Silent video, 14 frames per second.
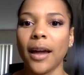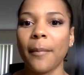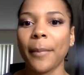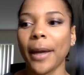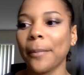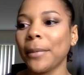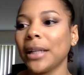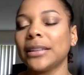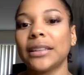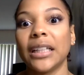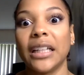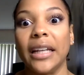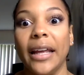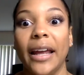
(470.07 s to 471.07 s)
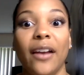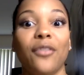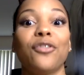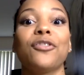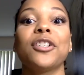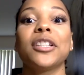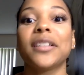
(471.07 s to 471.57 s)
I'm not saying
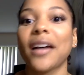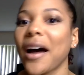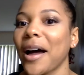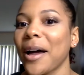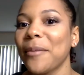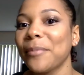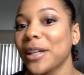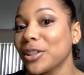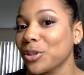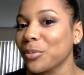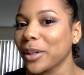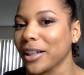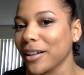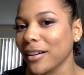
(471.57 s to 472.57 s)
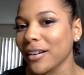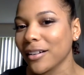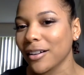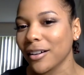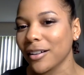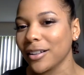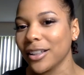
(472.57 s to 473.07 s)
every time that you wear your hair
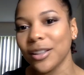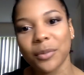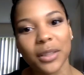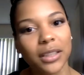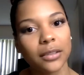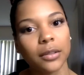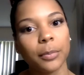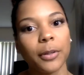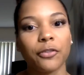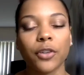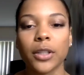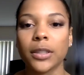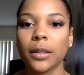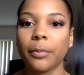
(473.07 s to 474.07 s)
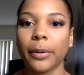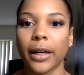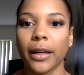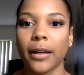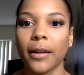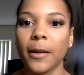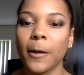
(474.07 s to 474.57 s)
curly you want it to be frizzy, but
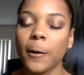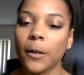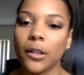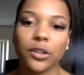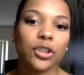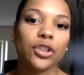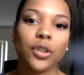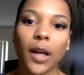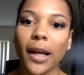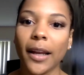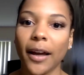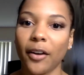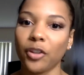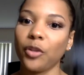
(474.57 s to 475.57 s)
just try it out.